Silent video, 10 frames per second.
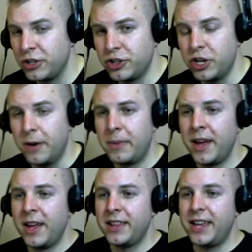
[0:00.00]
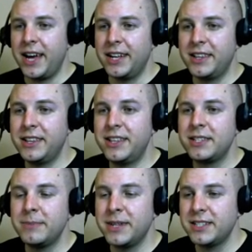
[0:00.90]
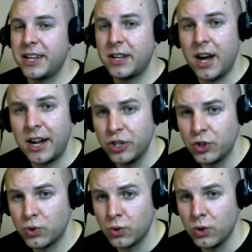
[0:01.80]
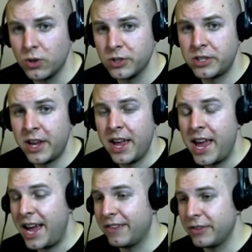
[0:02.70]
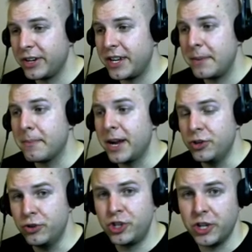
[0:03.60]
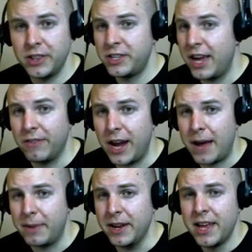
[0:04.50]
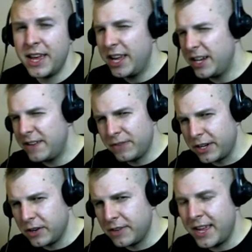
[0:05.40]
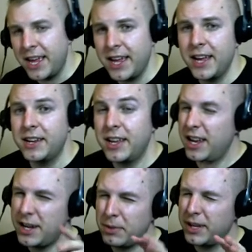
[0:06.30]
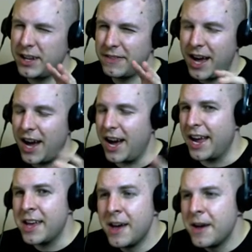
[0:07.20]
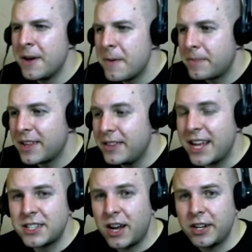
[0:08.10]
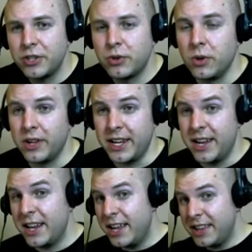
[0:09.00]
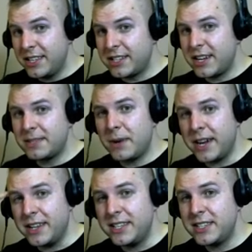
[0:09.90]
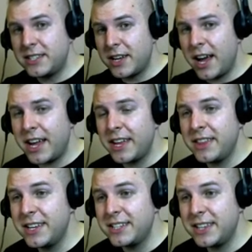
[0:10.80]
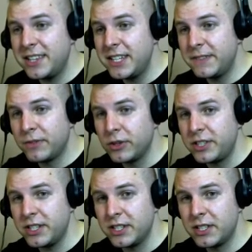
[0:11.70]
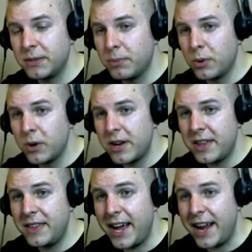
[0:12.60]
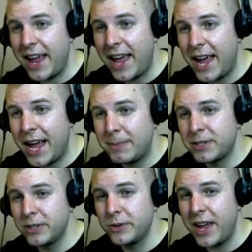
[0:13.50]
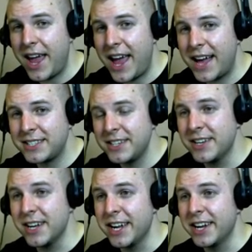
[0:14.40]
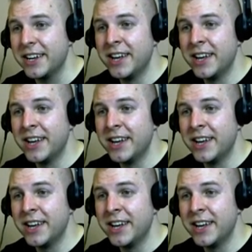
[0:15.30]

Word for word: jump that this means that God controls every minutia to ever happen. Any flicker of the hand, any blink of the eye, that's God controlling it. In this guy's mind, this guy thinks that these verses support that absolute asinine